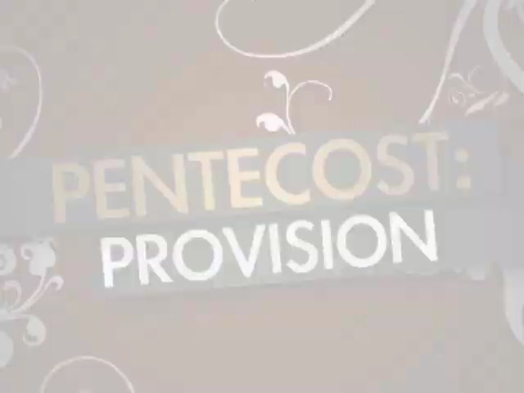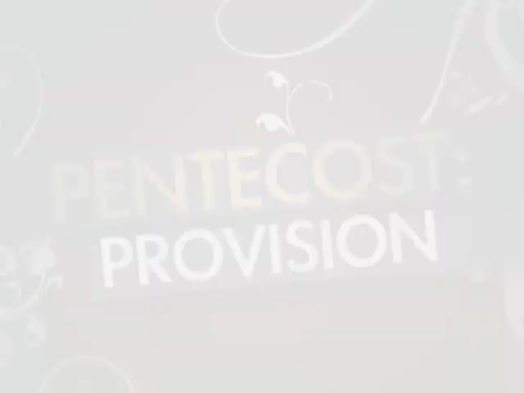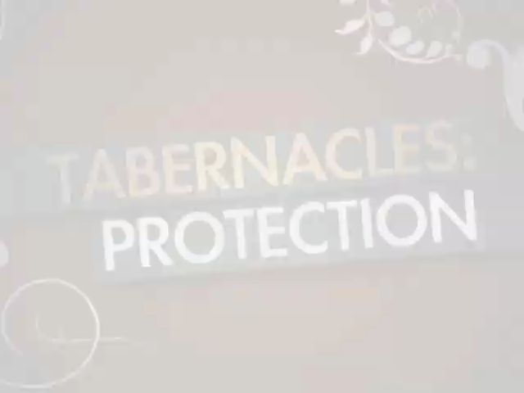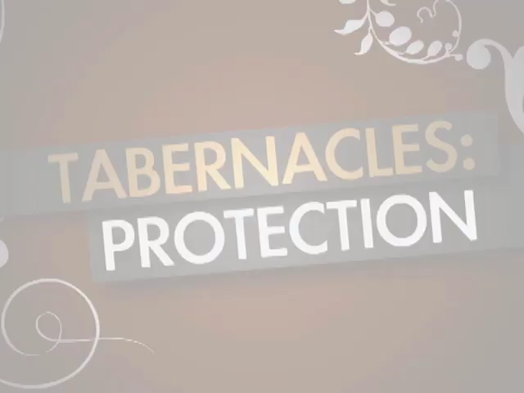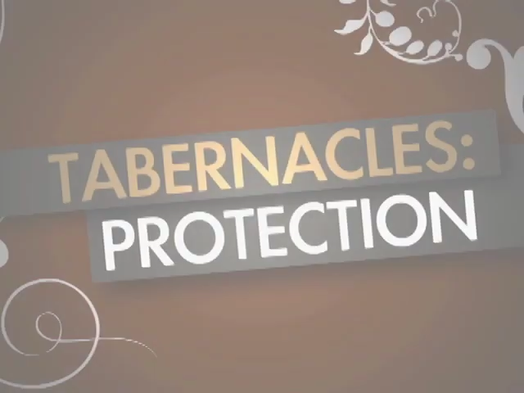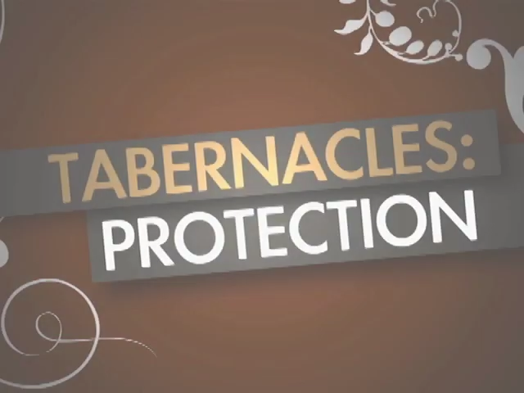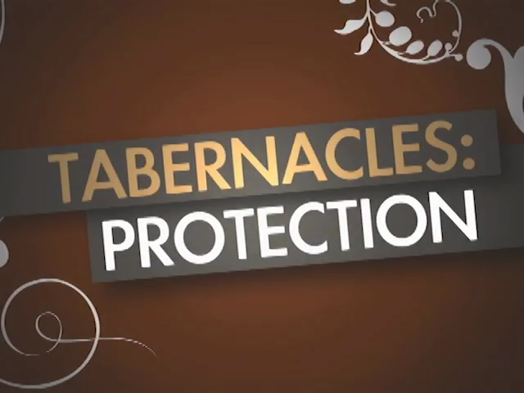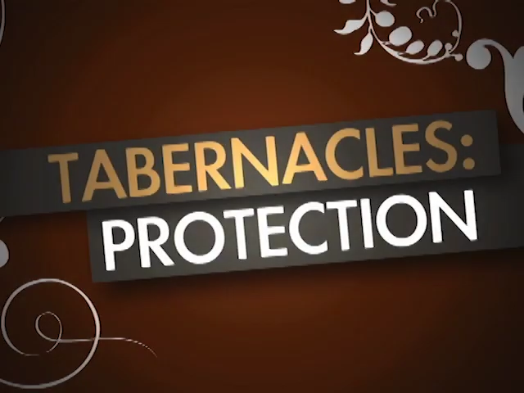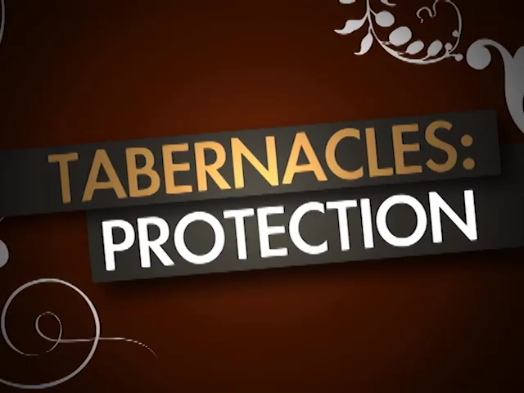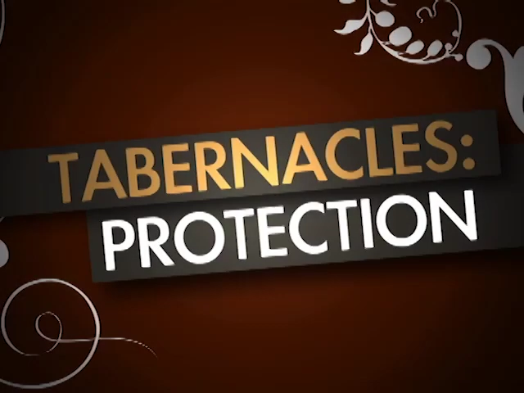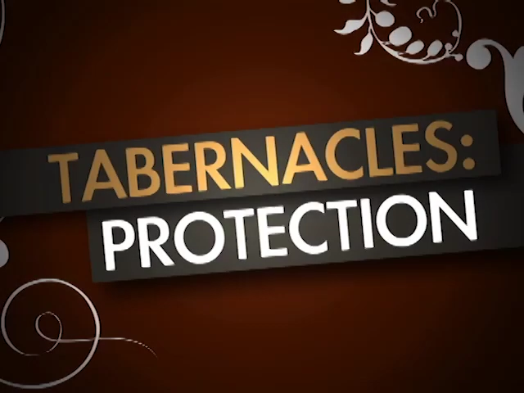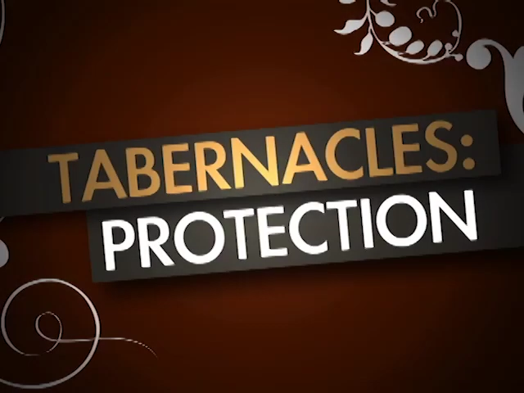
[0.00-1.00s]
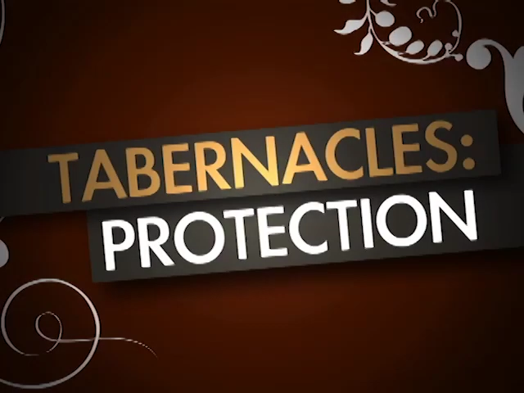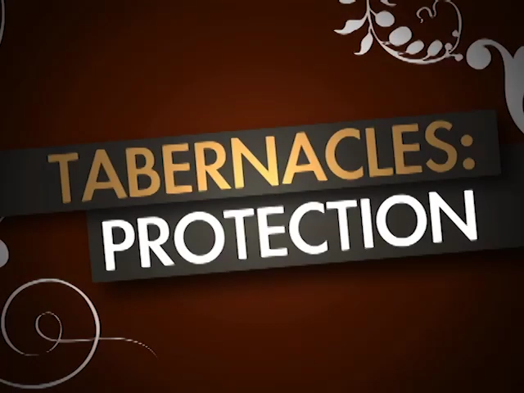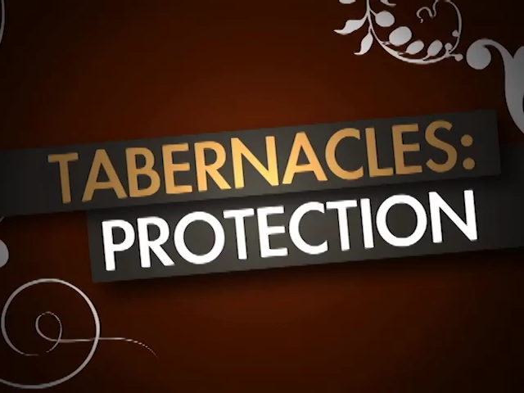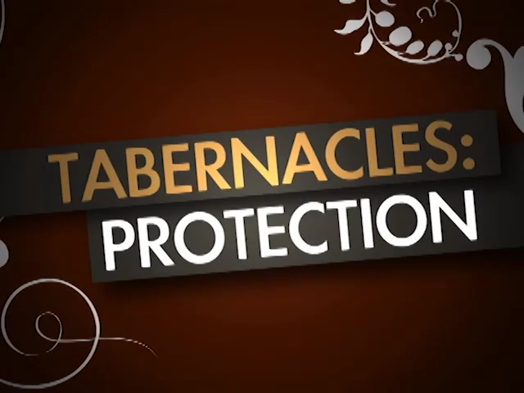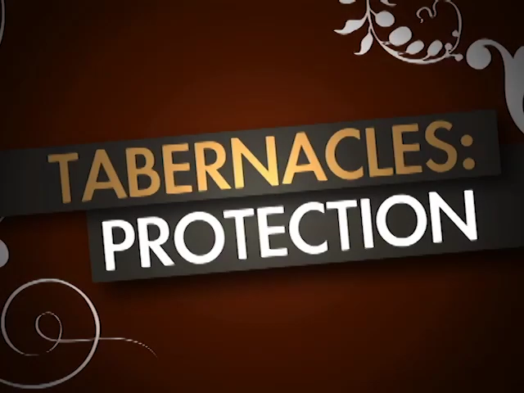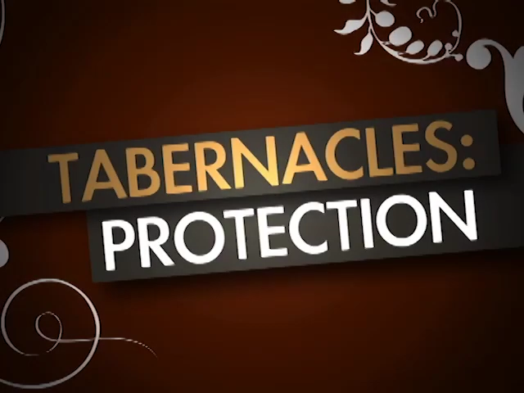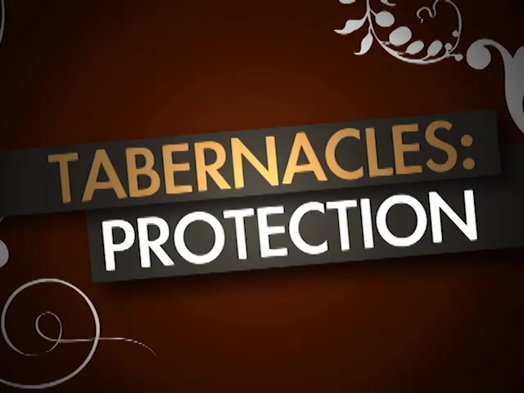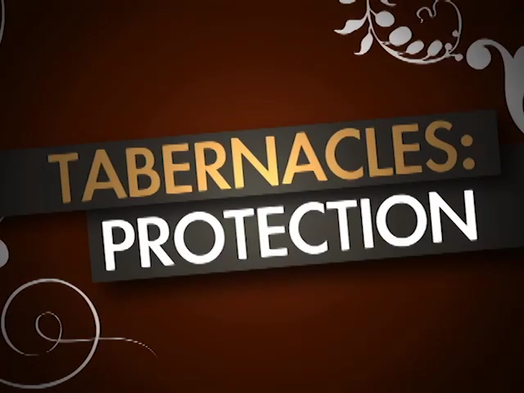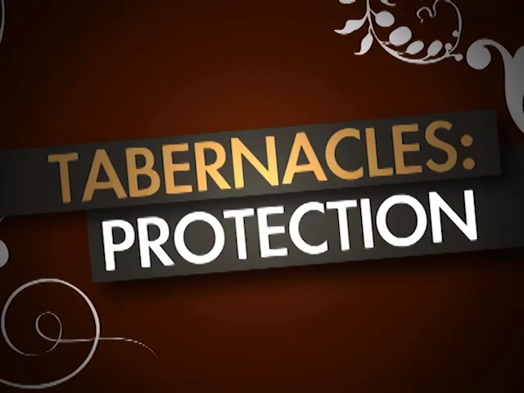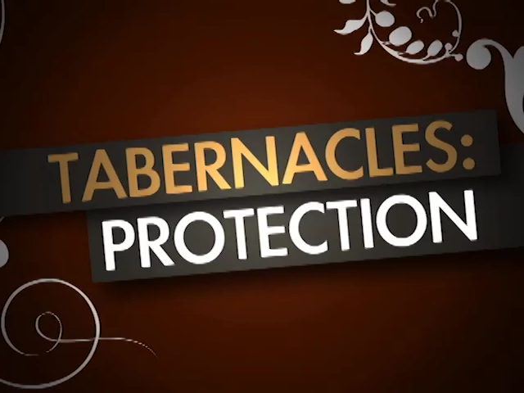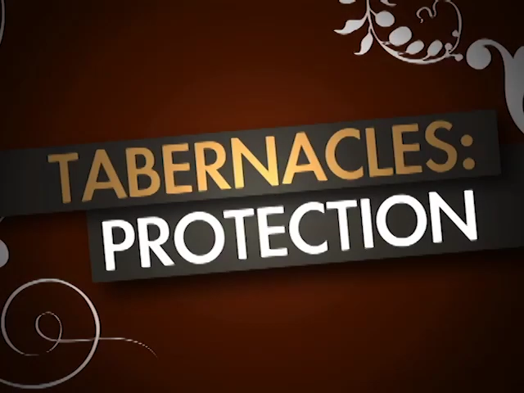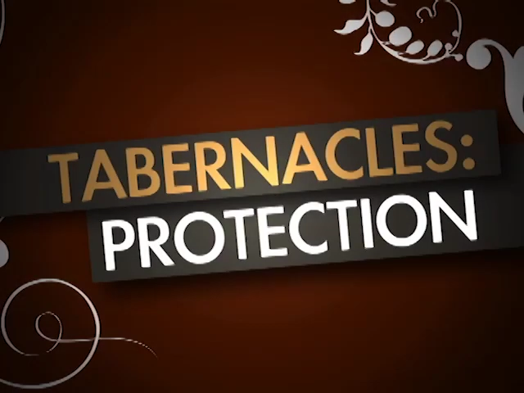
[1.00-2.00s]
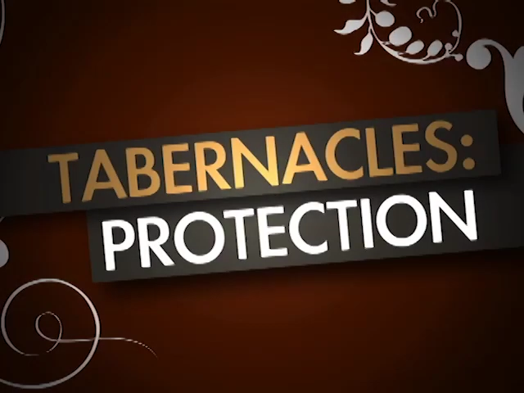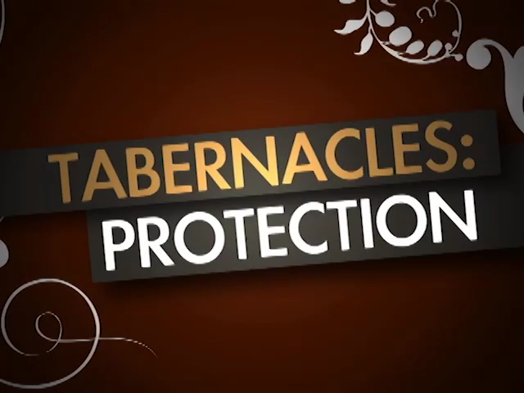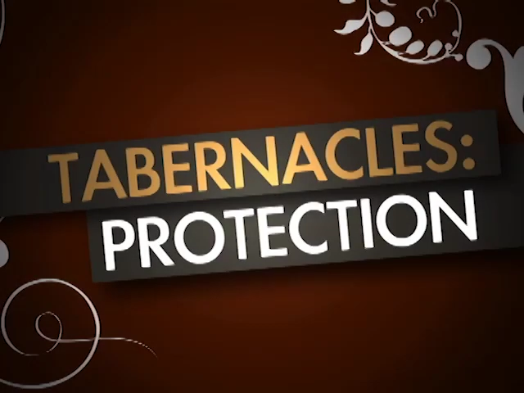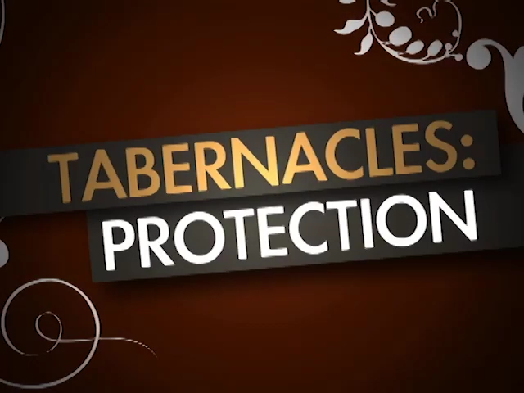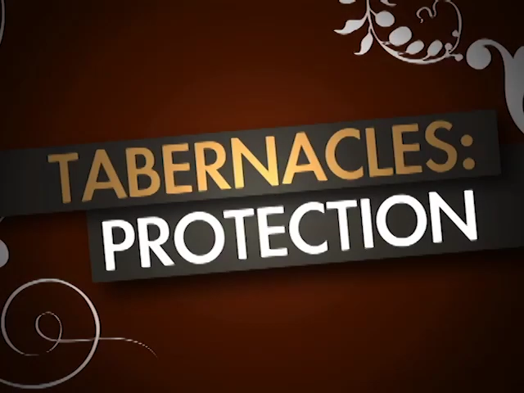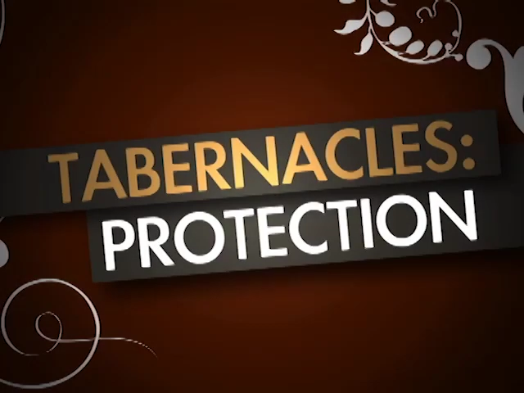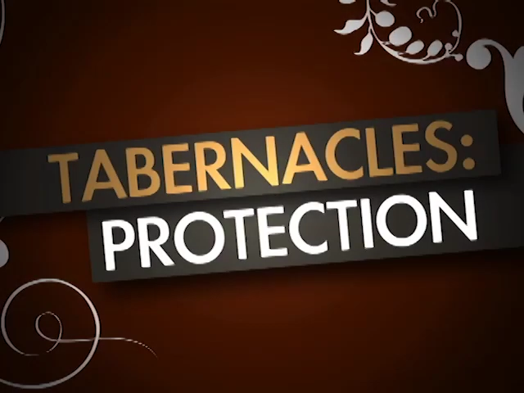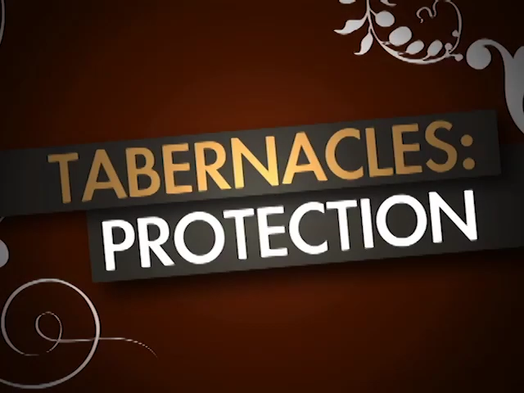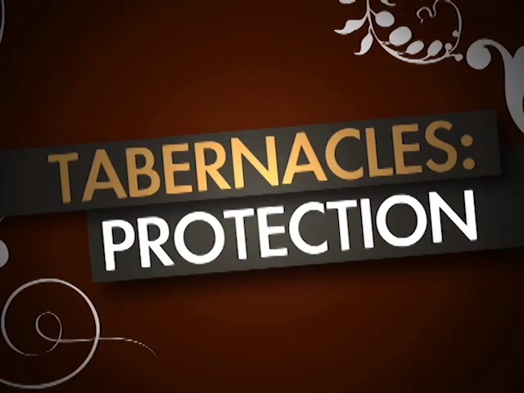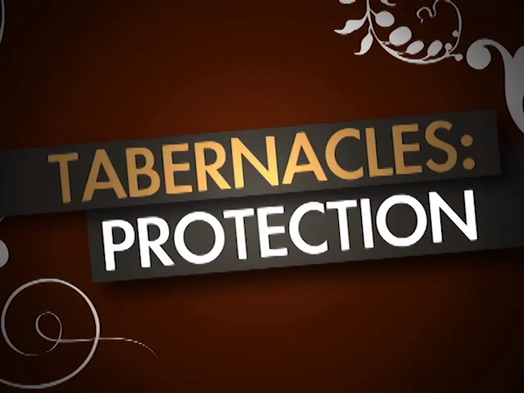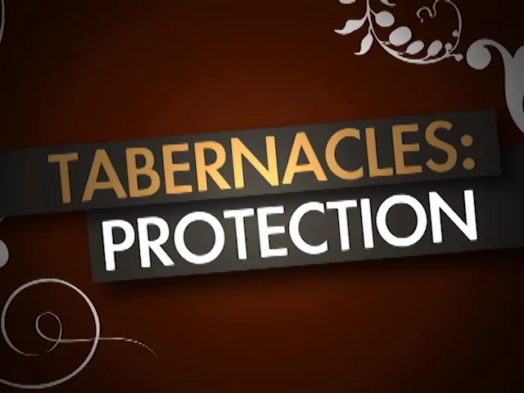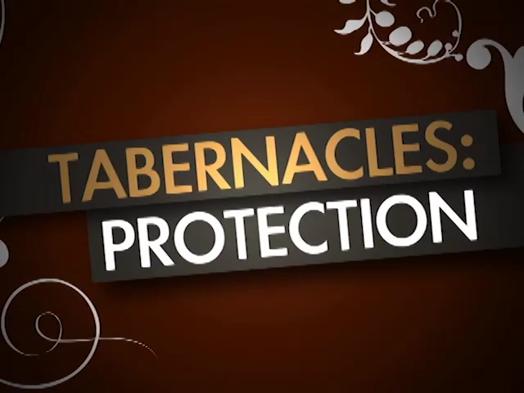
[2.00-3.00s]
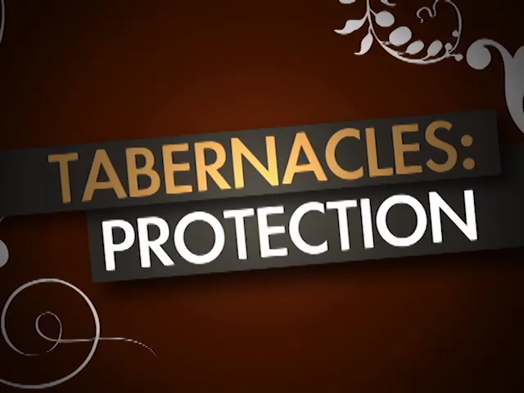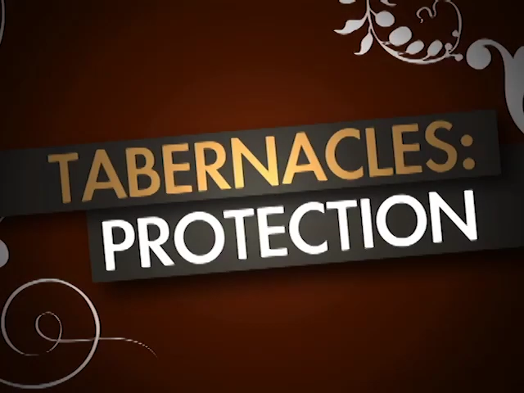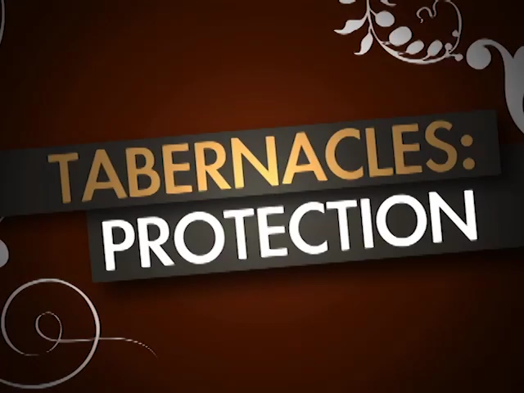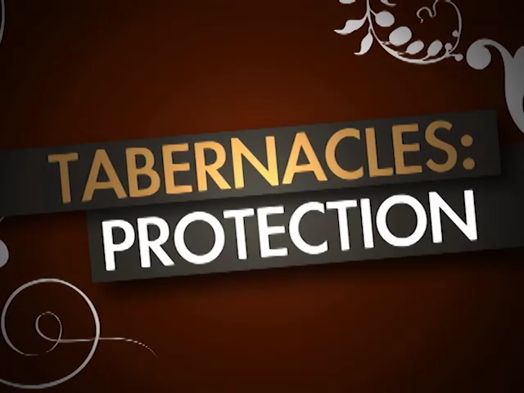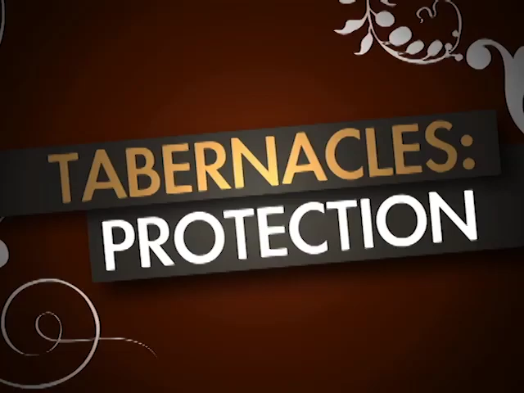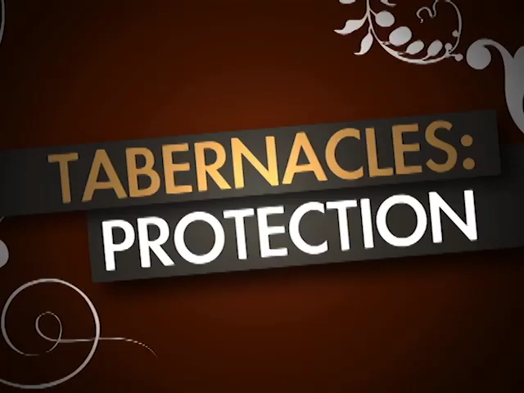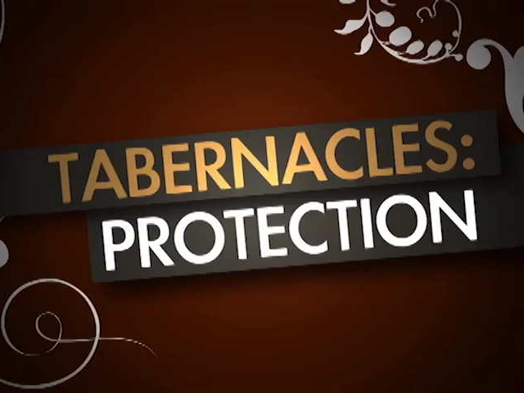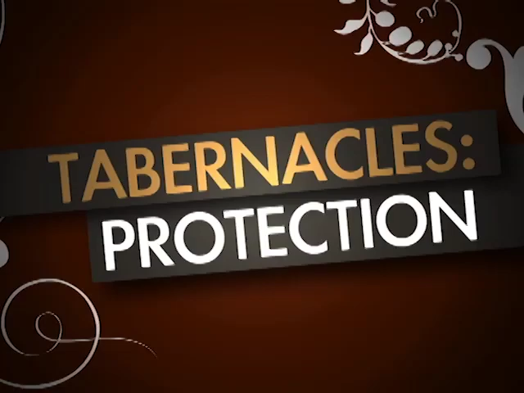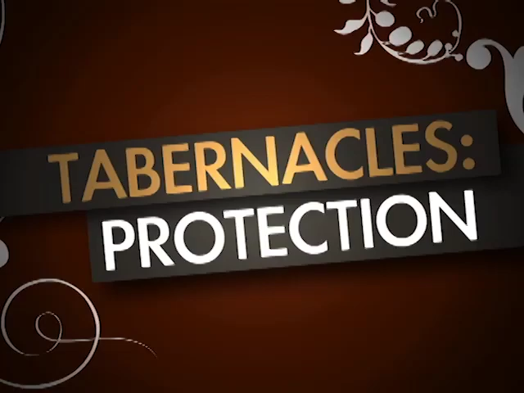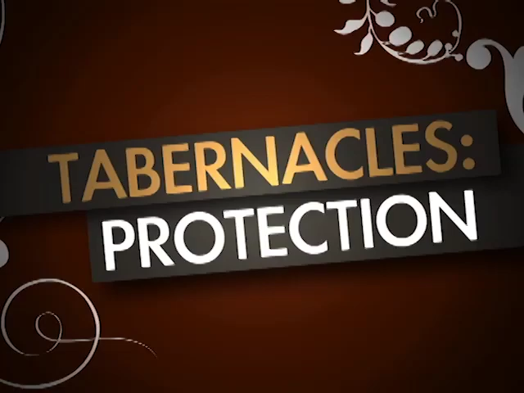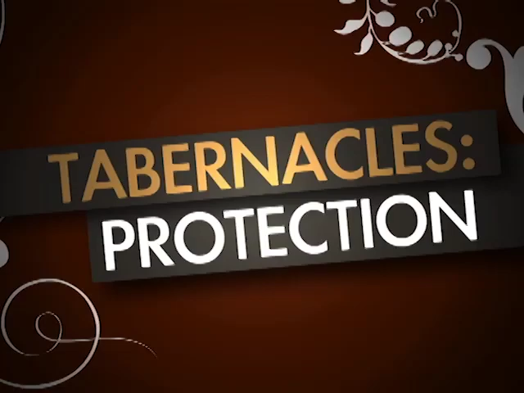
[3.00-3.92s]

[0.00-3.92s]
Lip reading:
[unreadable: no face in view]